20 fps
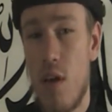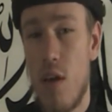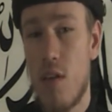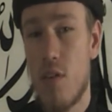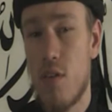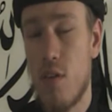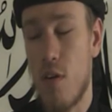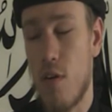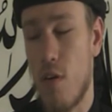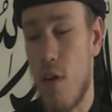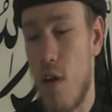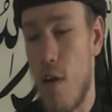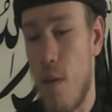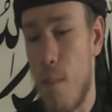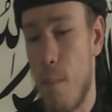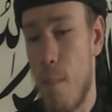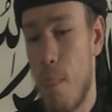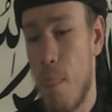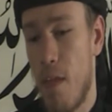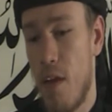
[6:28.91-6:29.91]

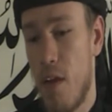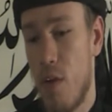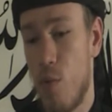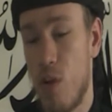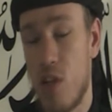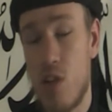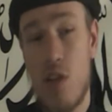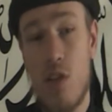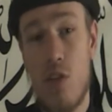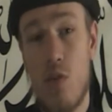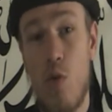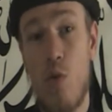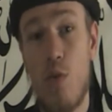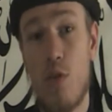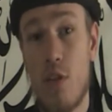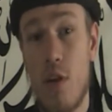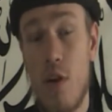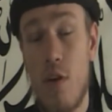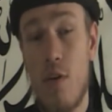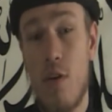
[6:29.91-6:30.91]
so which is
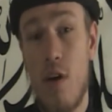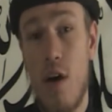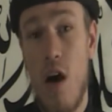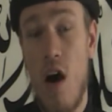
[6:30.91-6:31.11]
also